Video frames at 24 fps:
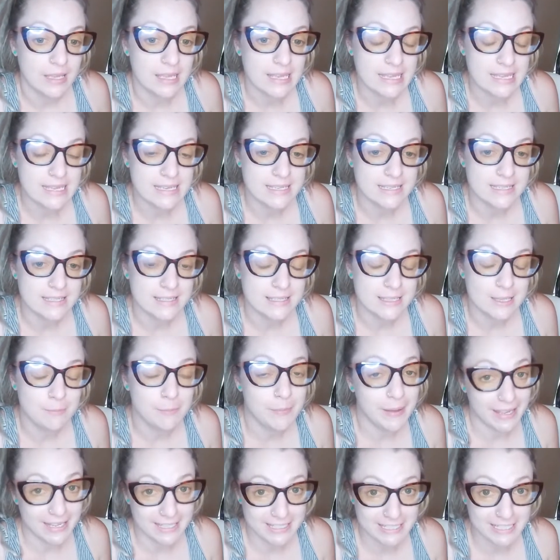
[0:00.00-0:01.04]
is the
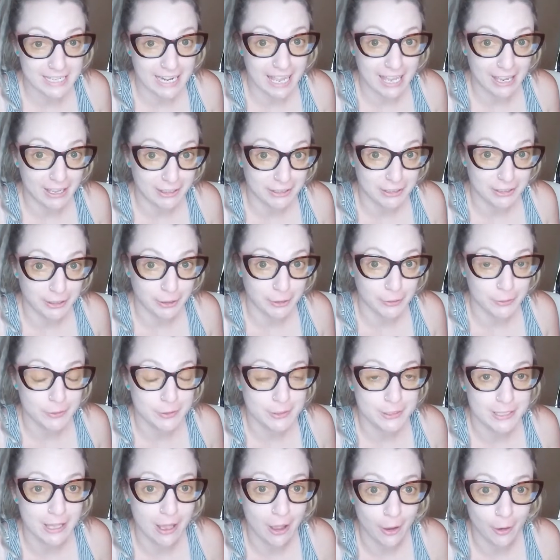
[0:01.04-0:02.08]
best that I could do.
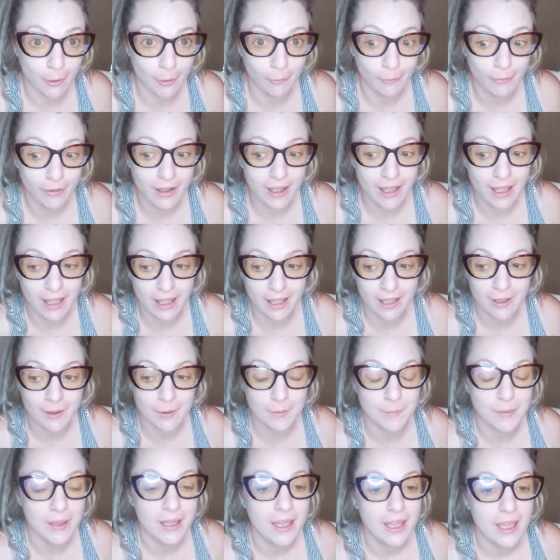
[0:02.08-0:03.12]
So
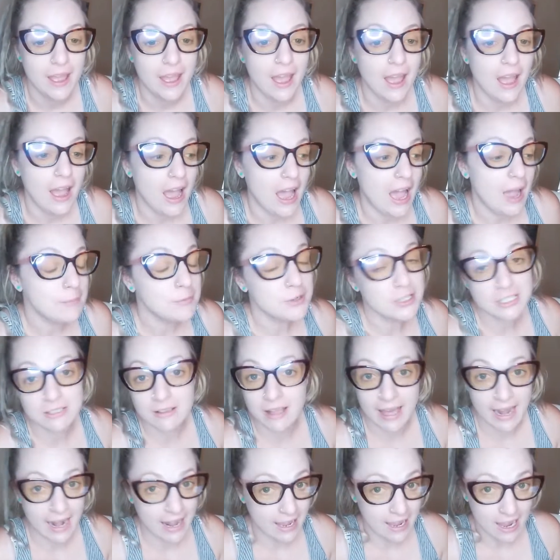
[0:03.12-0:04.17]
I'm just
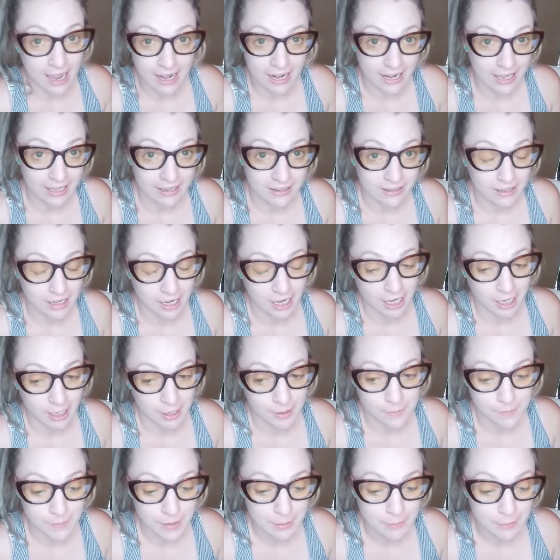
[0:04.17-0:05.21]
glad I got it,
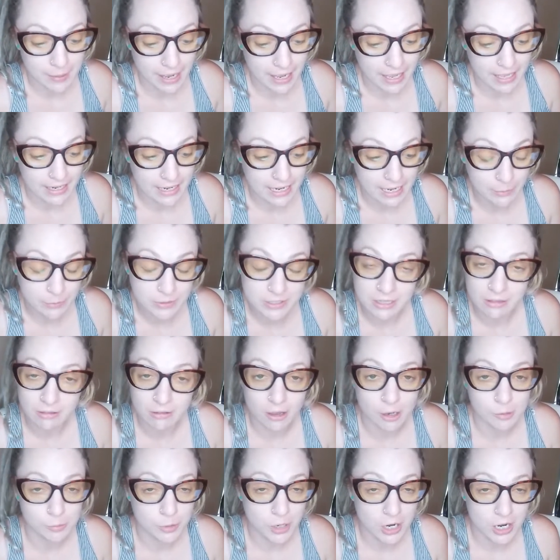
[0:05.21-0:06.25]
but it was a
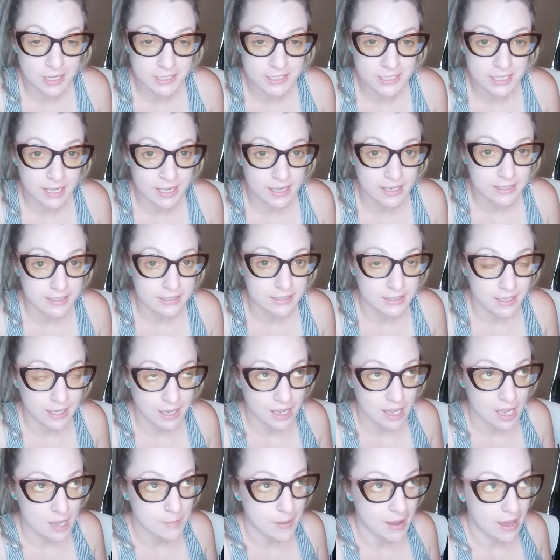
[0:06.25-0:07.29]
long process,
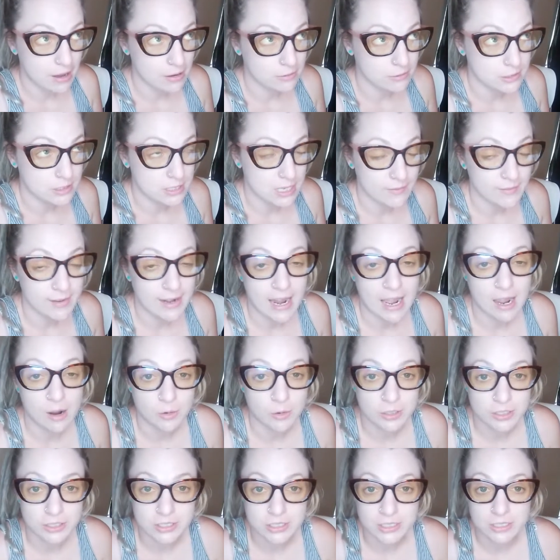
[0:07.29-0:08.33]
about 7
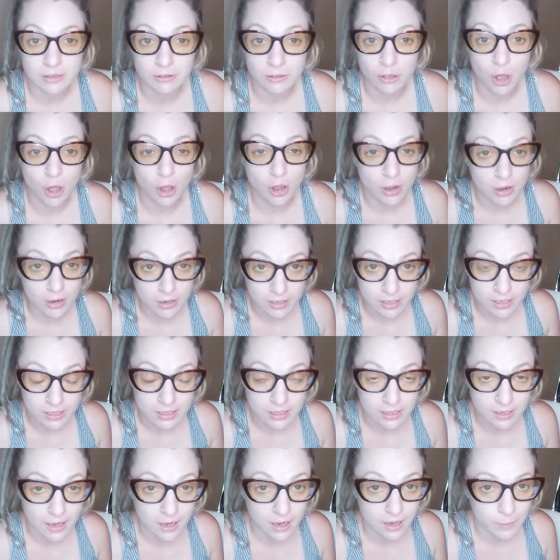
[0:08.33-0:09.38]
hours long.
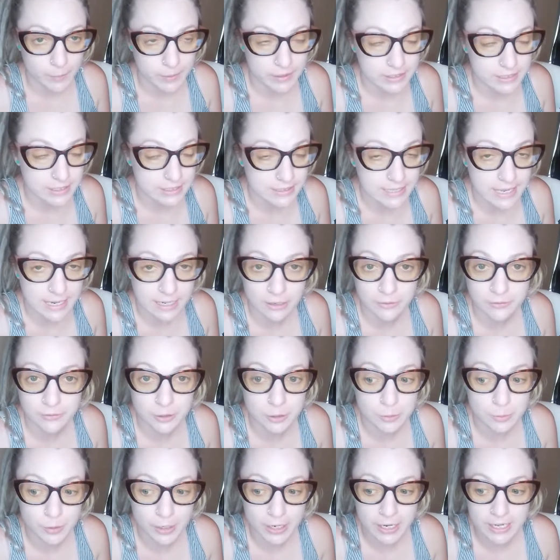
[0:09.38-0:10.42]
We did take a
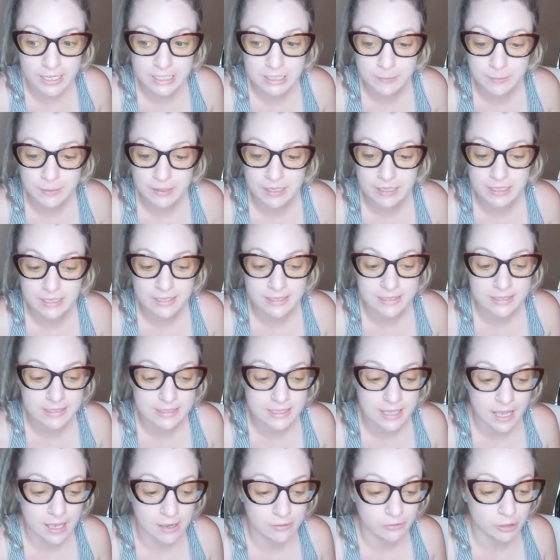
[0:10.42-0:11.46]
few breaks because
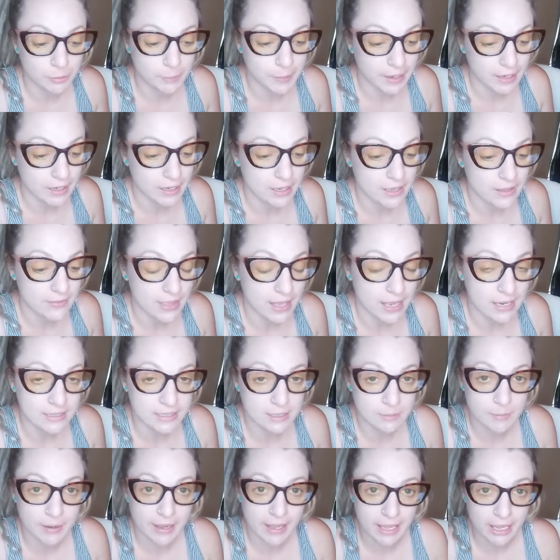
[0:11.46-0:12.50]
Rebecca, that
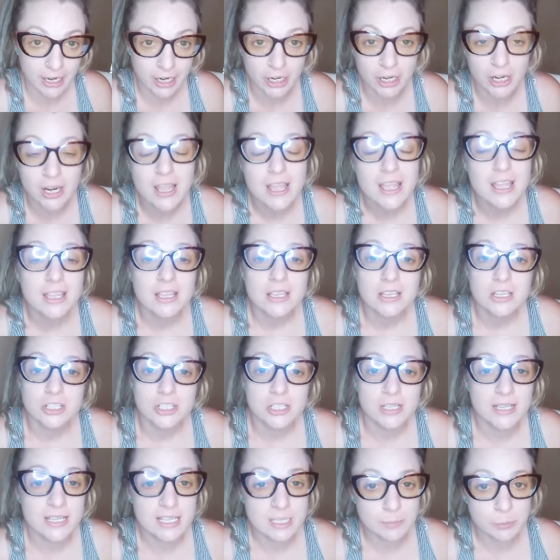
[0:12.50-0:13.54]
did my hair,
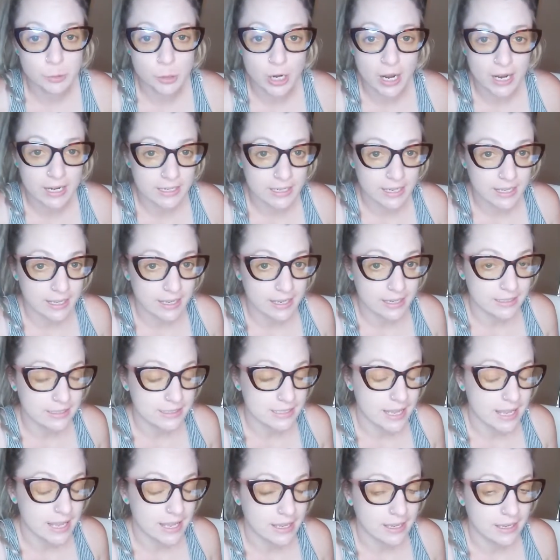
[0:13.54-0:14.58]
she is
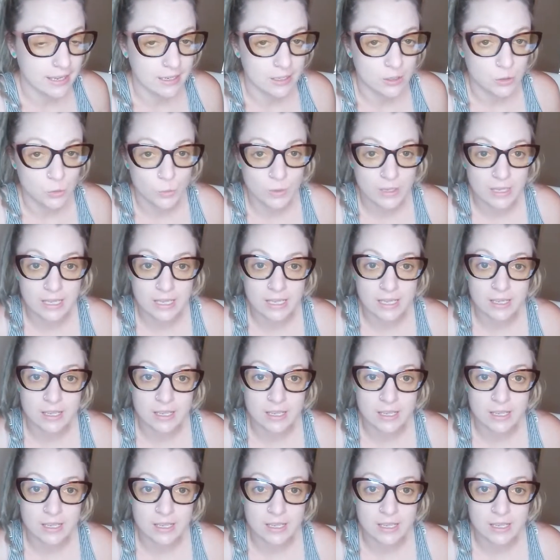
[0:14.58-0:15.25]
pregnant, and